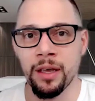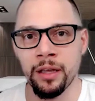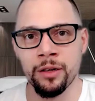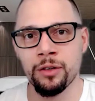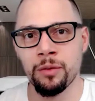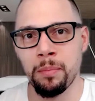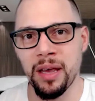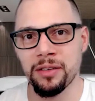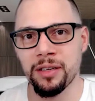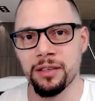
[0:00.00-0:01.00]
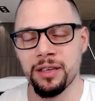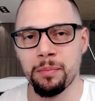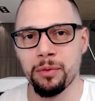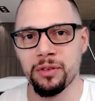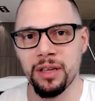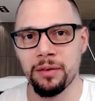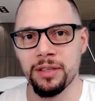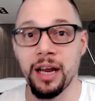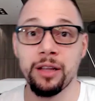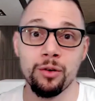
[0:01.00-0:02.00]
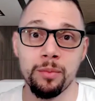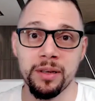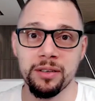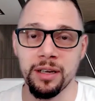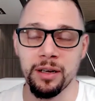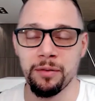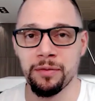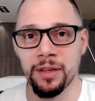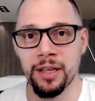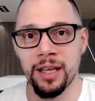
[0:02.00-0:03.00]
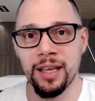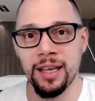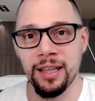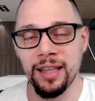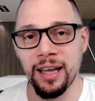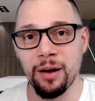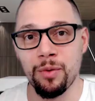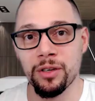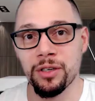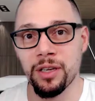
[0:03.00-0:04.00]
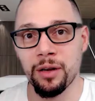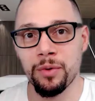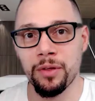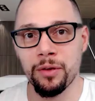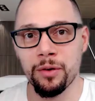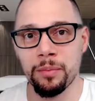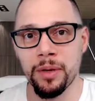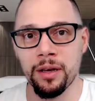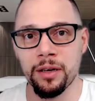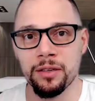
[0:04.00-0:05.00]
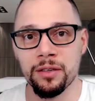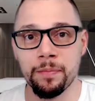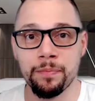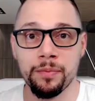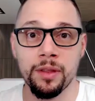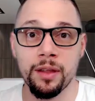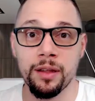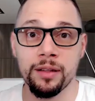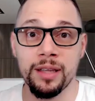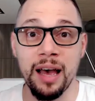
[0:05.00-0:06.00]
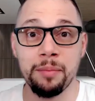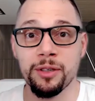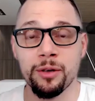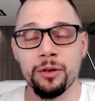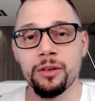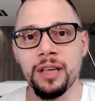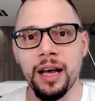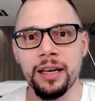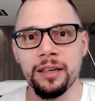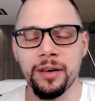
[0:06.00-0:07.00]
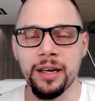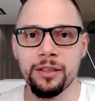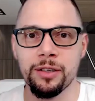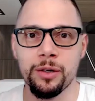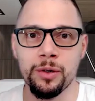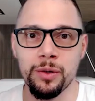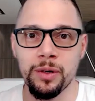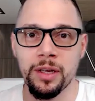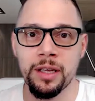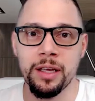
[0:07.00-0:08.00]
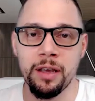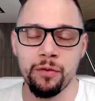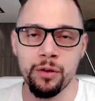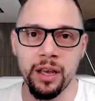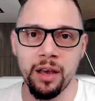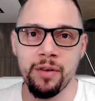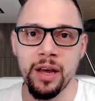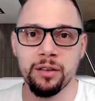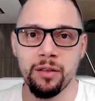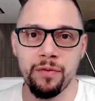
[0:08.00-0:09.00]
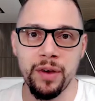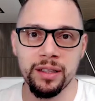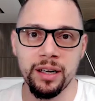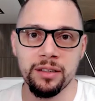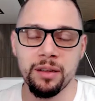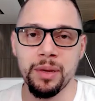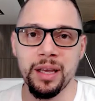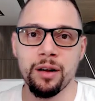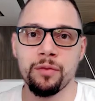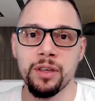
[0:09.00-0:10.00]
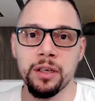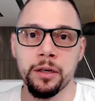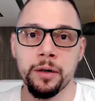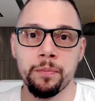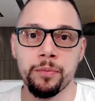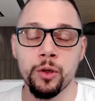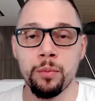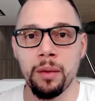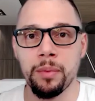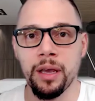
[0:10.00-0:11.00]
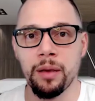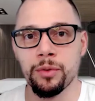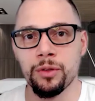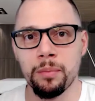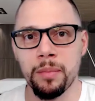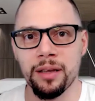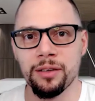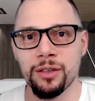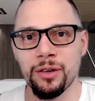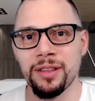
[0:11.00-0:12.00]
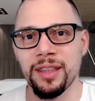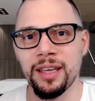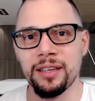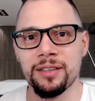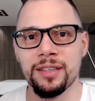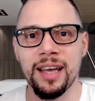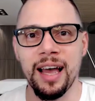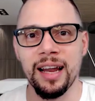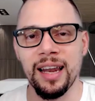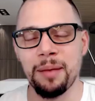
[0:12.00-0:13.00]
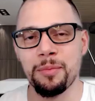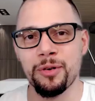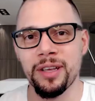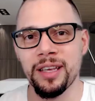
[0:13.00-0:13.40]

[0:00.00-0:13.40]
And there's some basic, simple steps that I do myself that I want to share with you because time is on your side, right? So if you take advantage of the fact that it's the beginning of the year, you may be able to make certain things a lot more